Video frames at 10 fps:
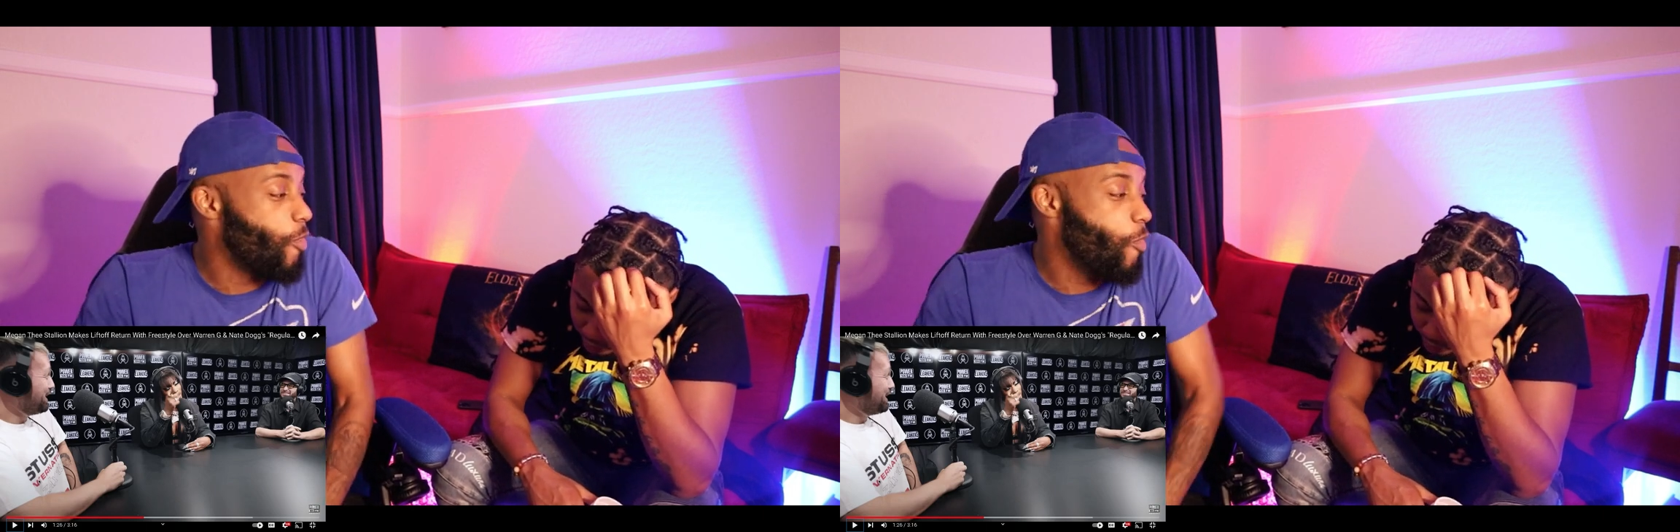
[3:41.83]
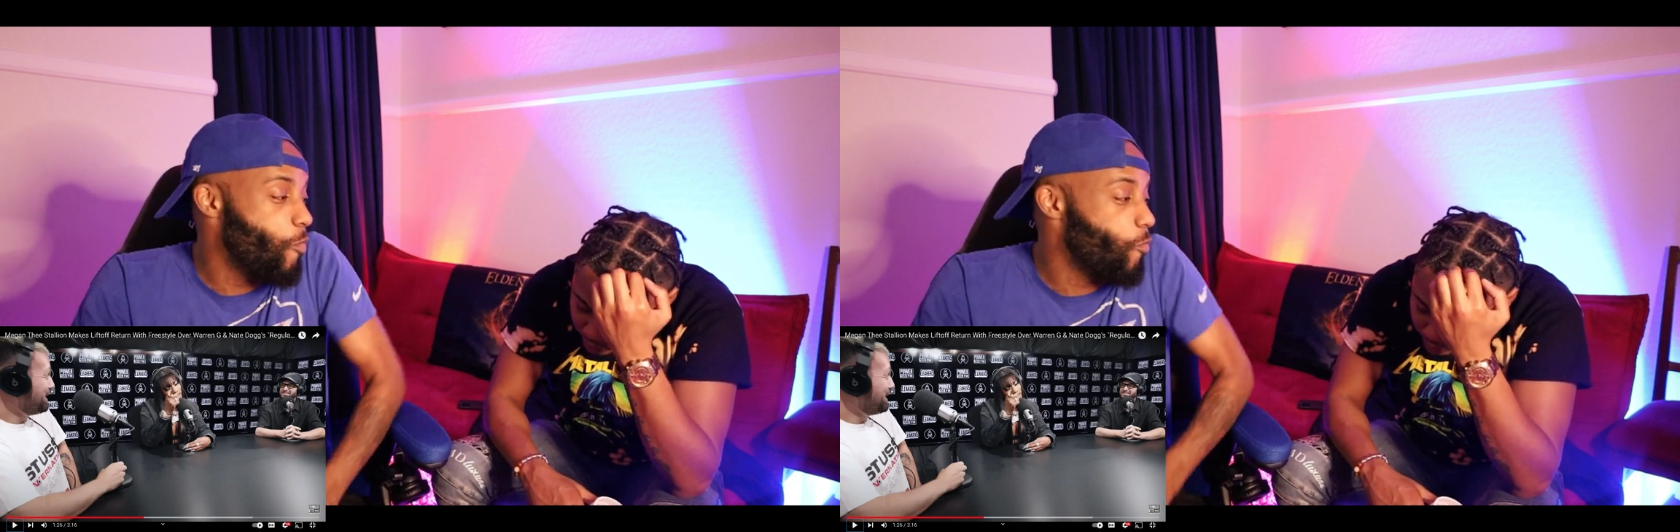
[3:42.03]

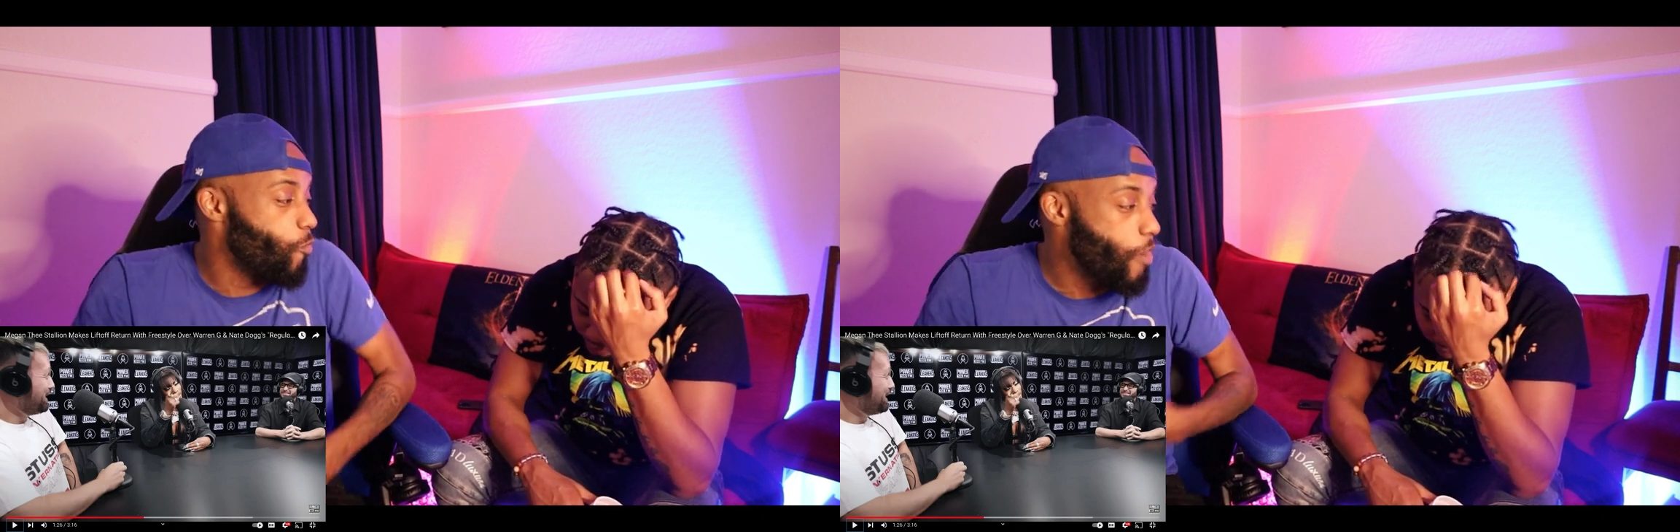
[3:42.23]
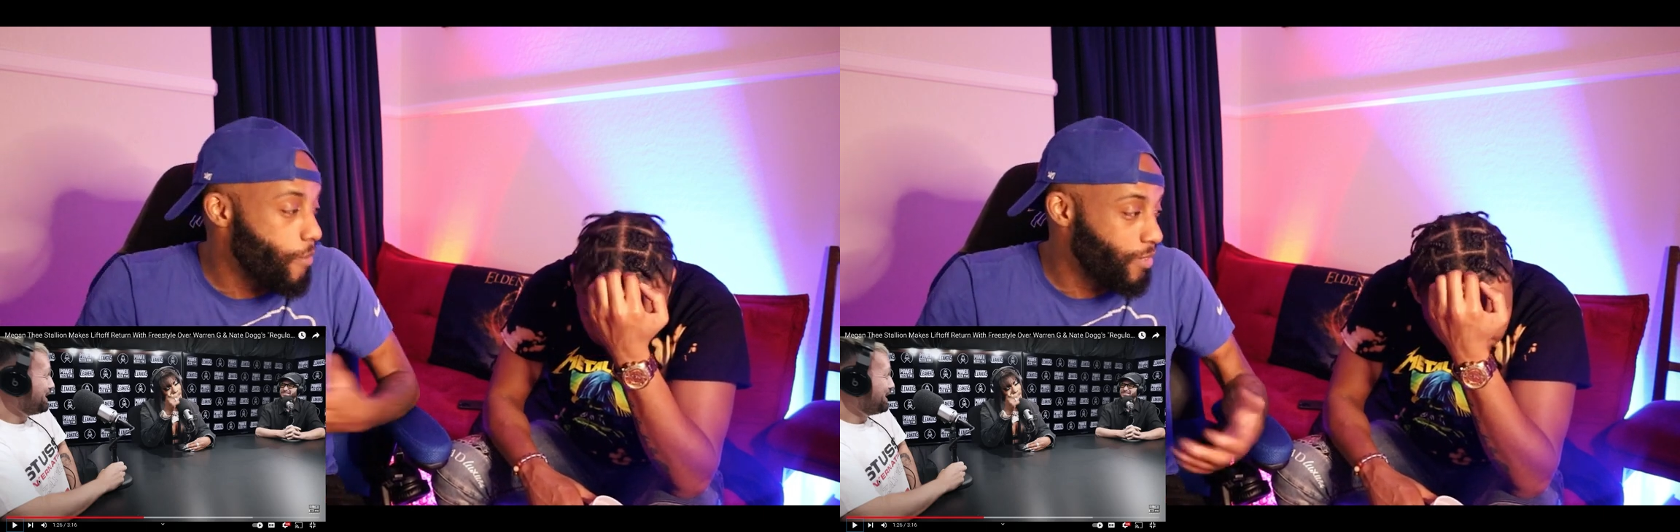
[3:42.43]
girl,
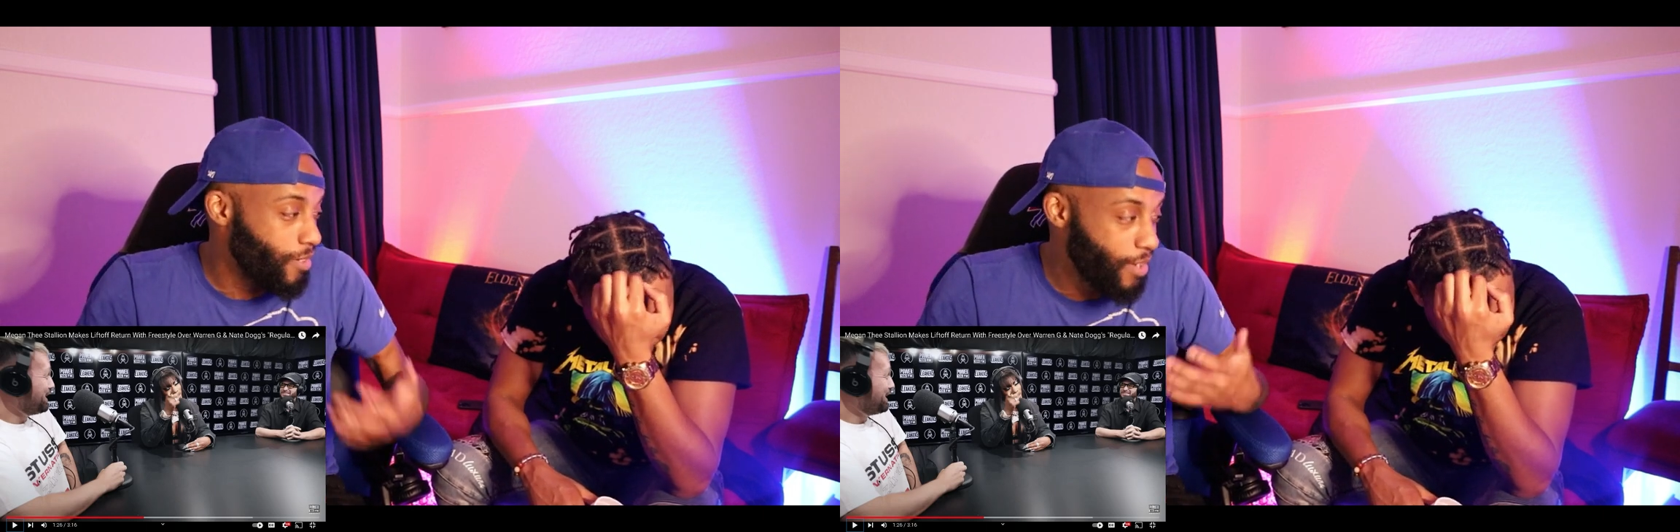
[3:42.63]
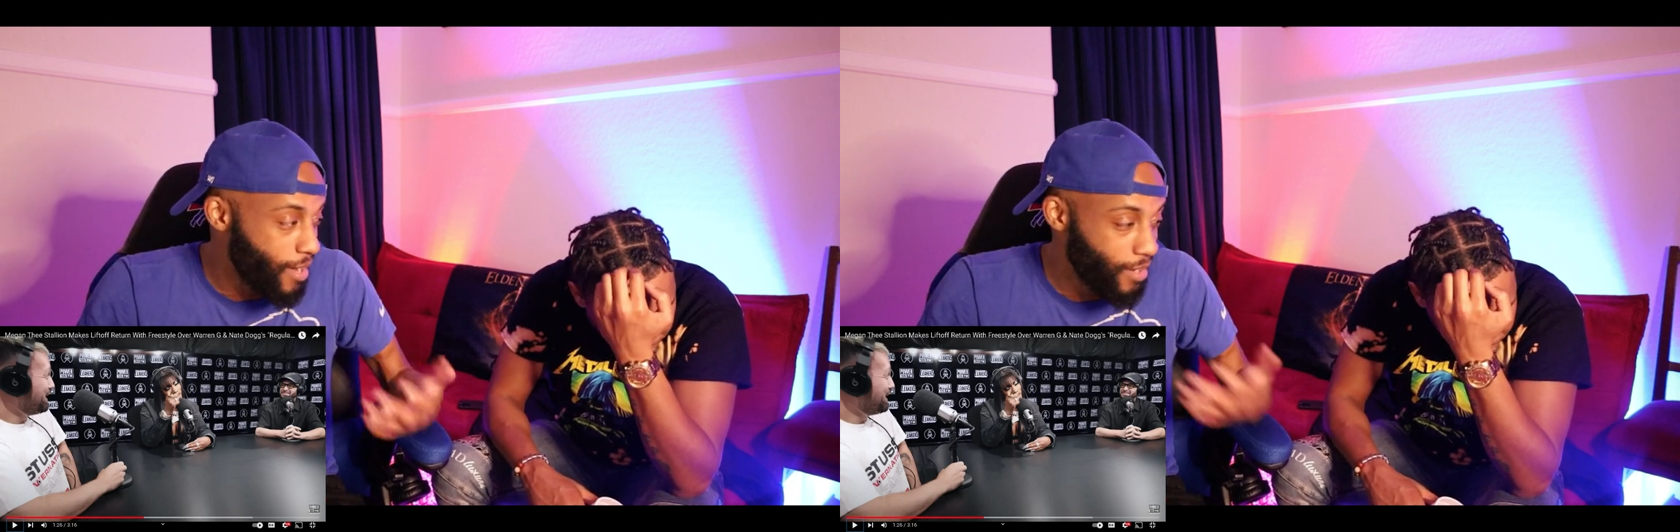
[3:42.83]

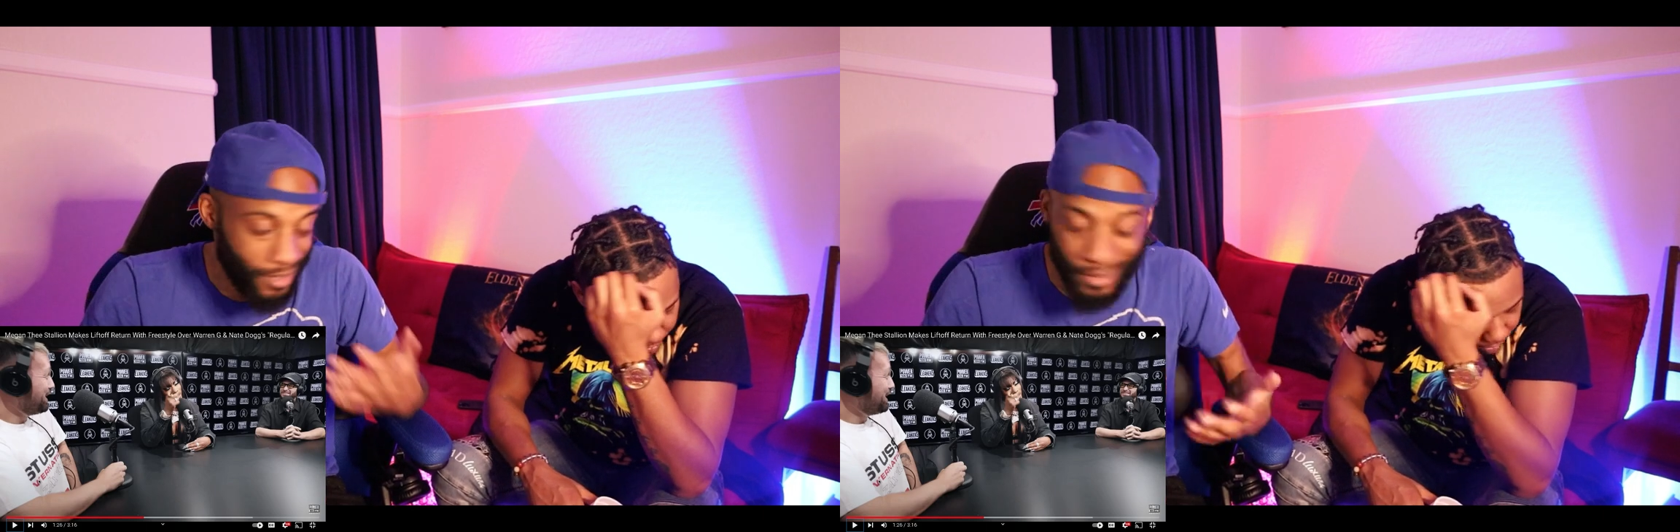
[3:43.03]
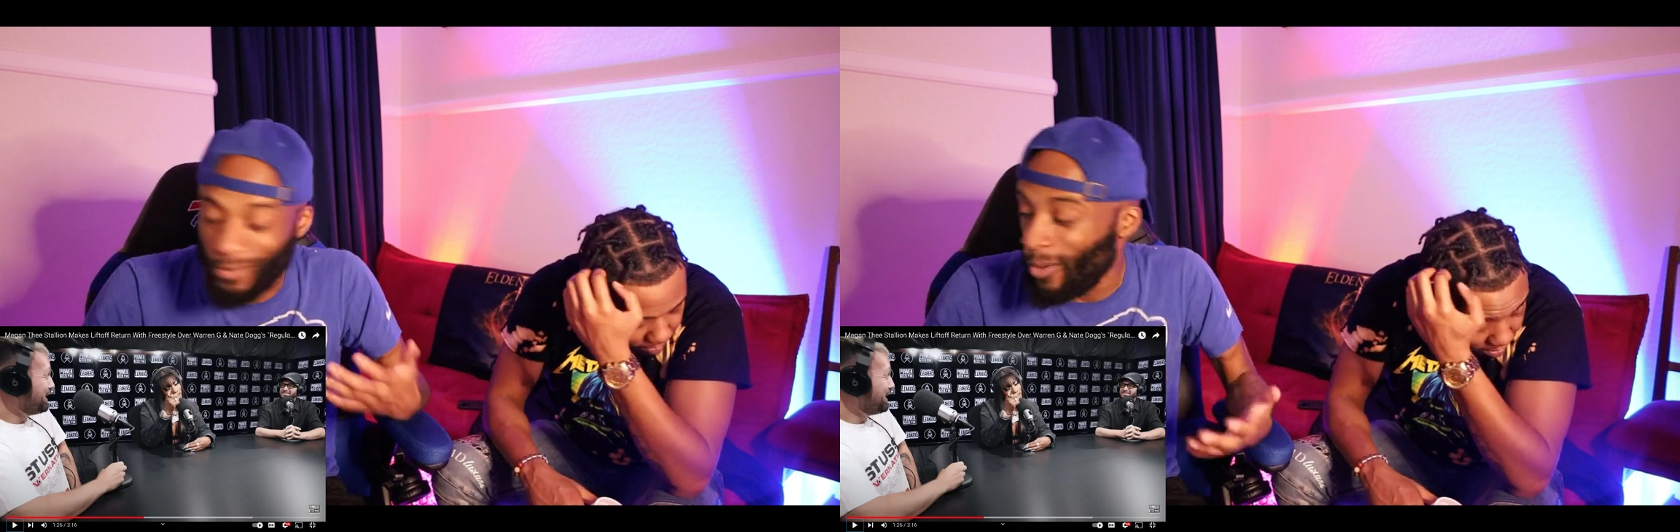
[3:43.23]
woman, like,